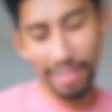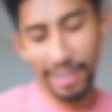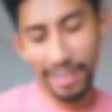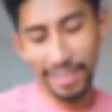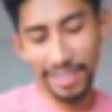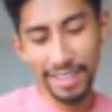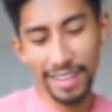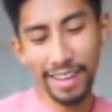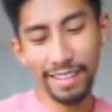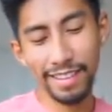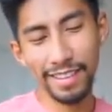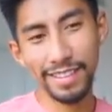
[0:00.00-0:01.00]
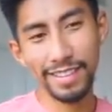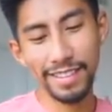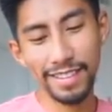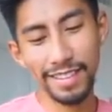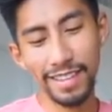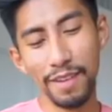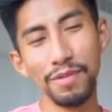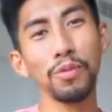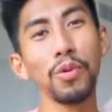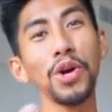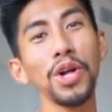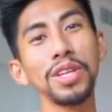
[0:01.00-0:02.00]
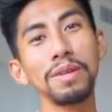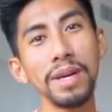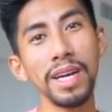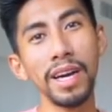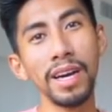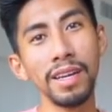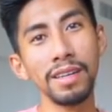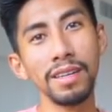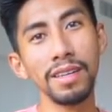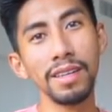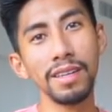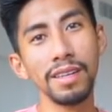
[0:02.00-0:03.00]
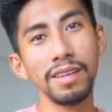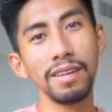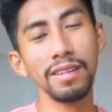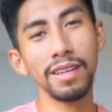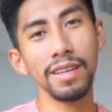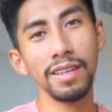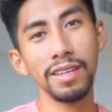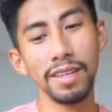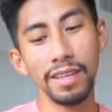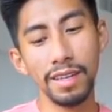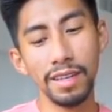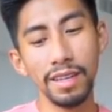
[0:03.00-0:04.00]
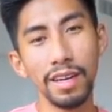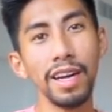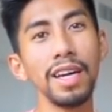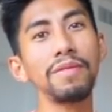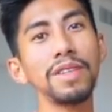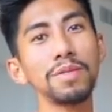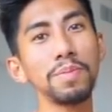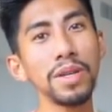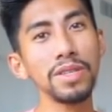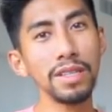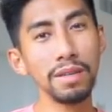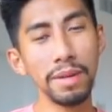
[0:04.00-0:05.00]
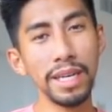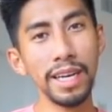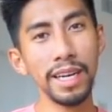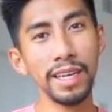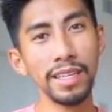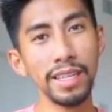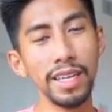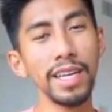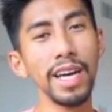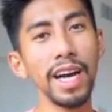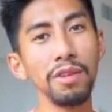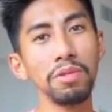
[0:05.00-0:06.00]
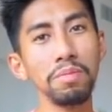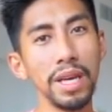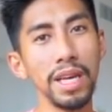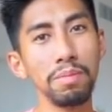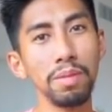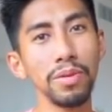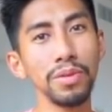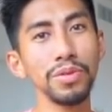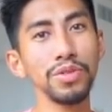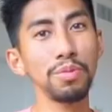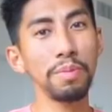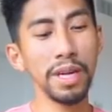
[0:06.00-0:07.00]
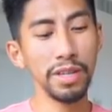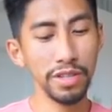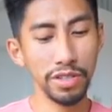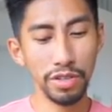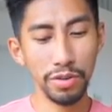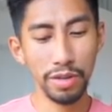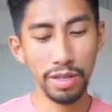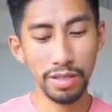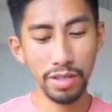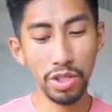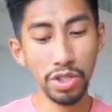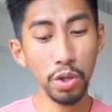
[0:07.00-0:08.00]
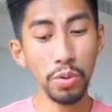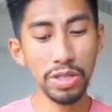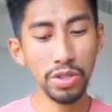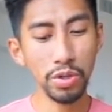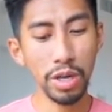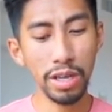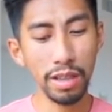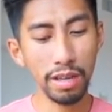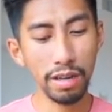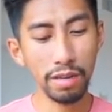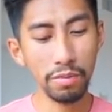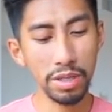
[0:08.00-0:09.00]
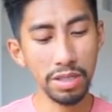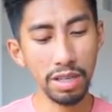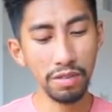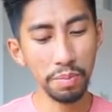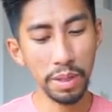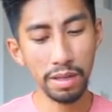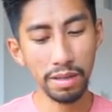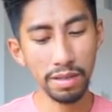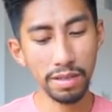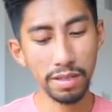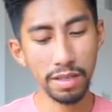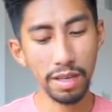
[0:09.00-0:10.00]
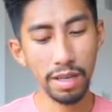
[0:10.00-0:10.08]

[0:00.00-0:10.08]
this. I got this. I have the world in my hand. Okay. I have this person in my hand and I will be able to manage through this. You're showing strength here with the Ten of Pentacles.